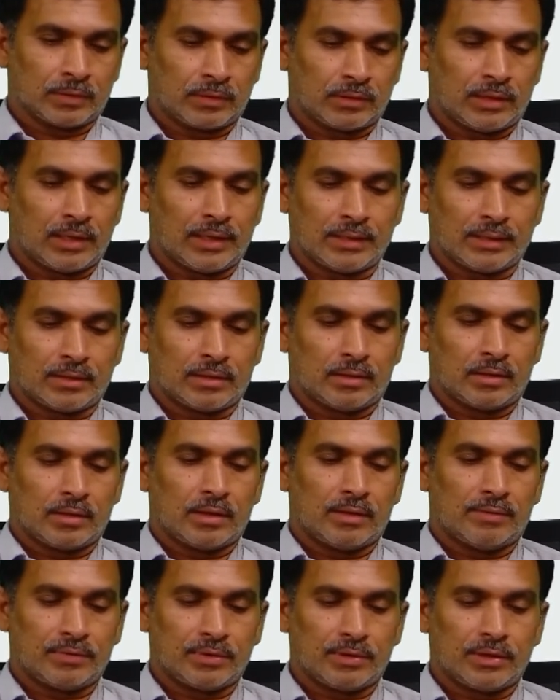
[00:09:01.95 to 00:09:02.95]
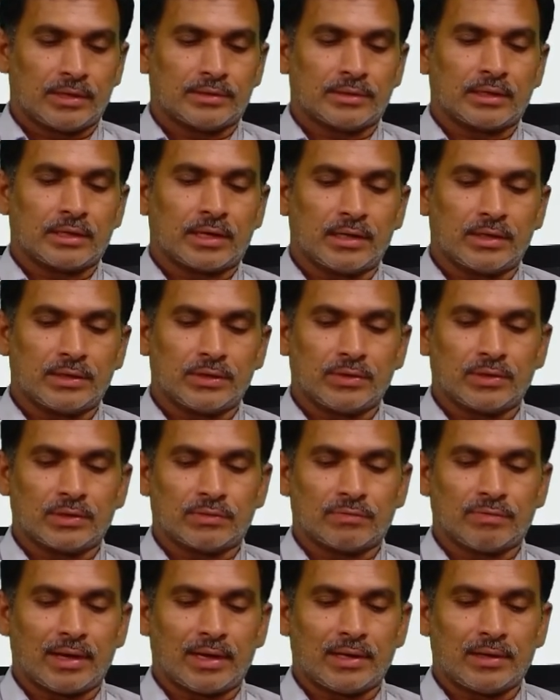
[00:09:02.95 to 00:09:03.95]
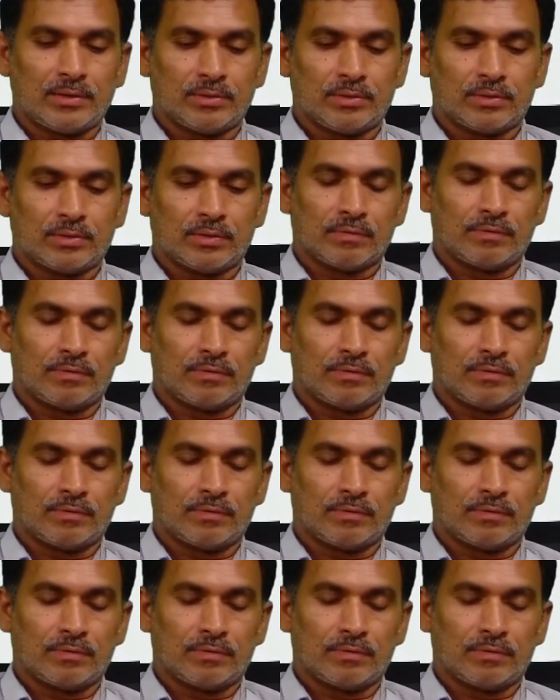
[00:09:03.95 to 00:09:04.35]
Like if it is a continuous value, we'll